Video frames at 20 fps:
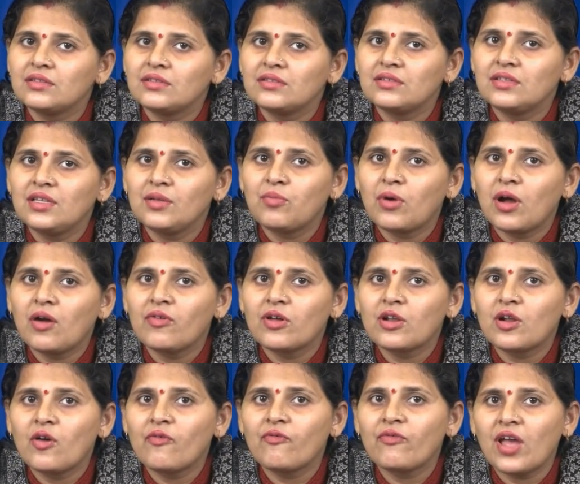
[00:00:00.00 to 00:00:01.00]
the
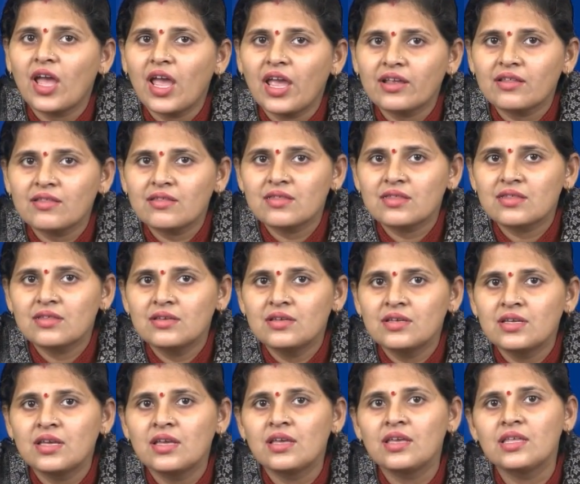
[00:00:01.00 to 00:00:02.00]
power of x
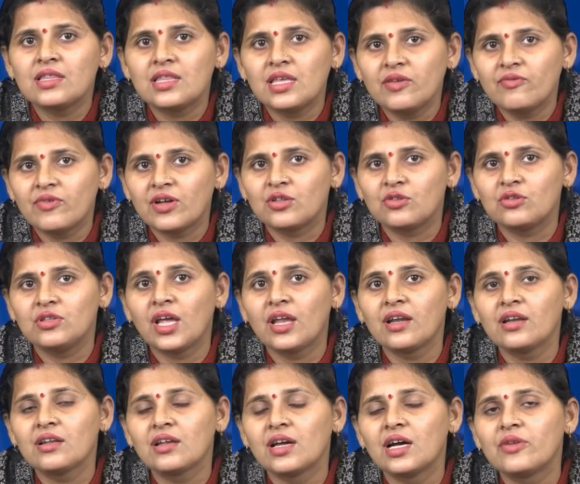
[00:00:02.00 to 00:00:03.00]
is even,
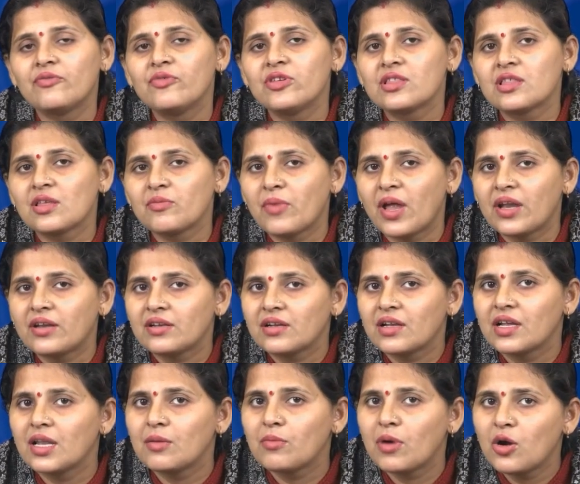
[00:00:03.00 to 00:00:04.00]
then curve is
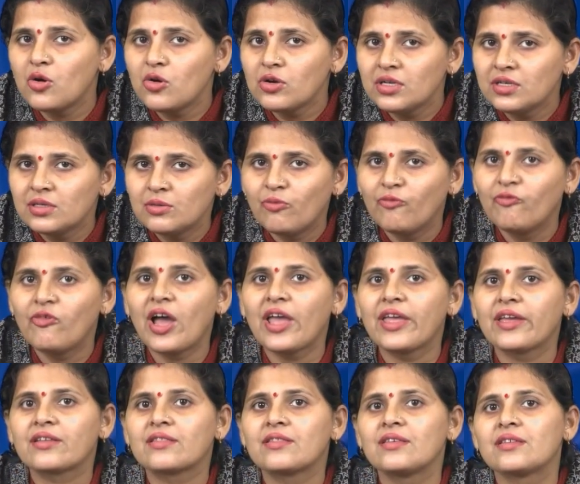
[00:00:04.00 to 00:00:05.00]
symmetrical about
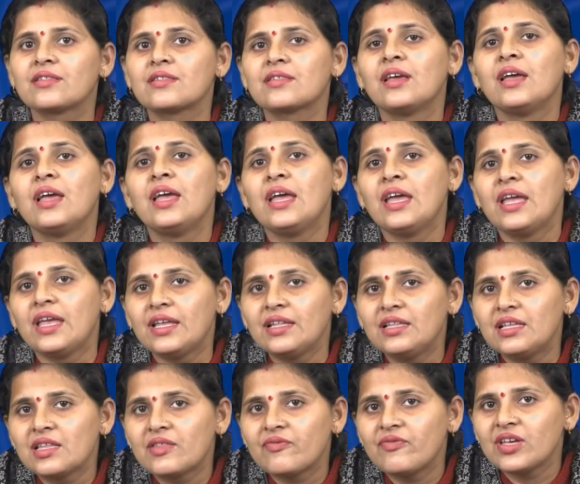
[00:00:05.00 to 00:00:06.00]
y-axis. In
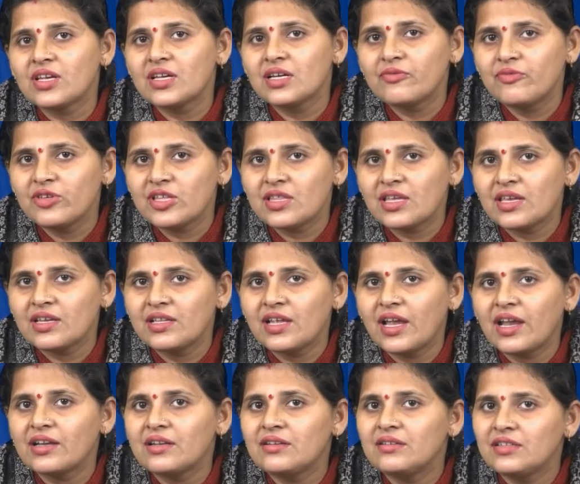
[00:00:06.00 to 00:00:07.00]
this figure we say
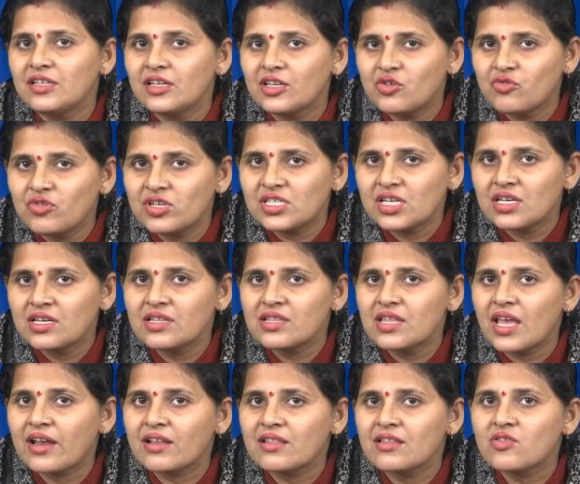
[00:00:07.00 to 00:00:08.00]
that the equation is
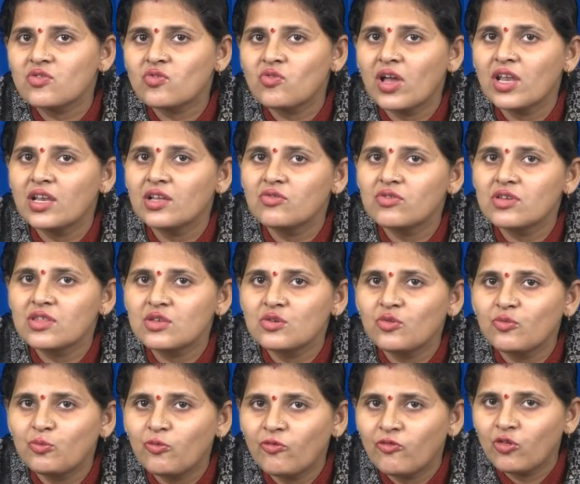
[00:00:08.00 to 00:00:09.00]
x square equals
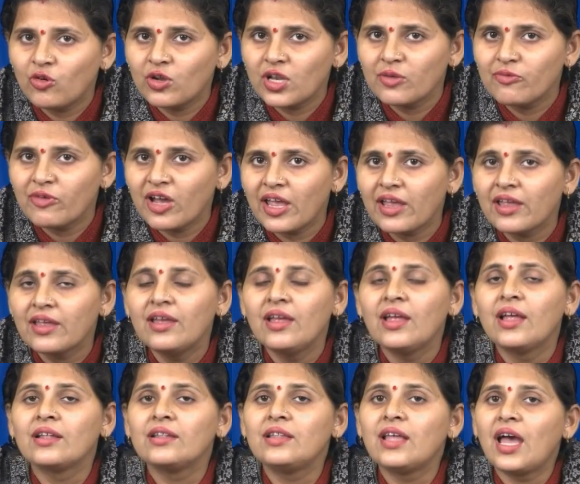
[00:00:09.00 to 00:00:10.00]
to 4ay.
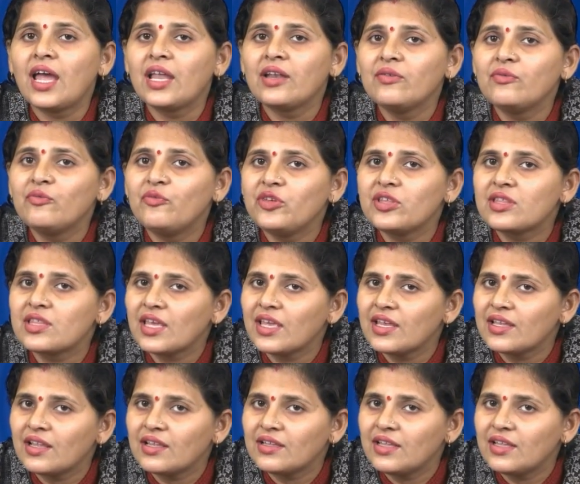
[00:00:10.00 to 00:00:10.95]
Then we see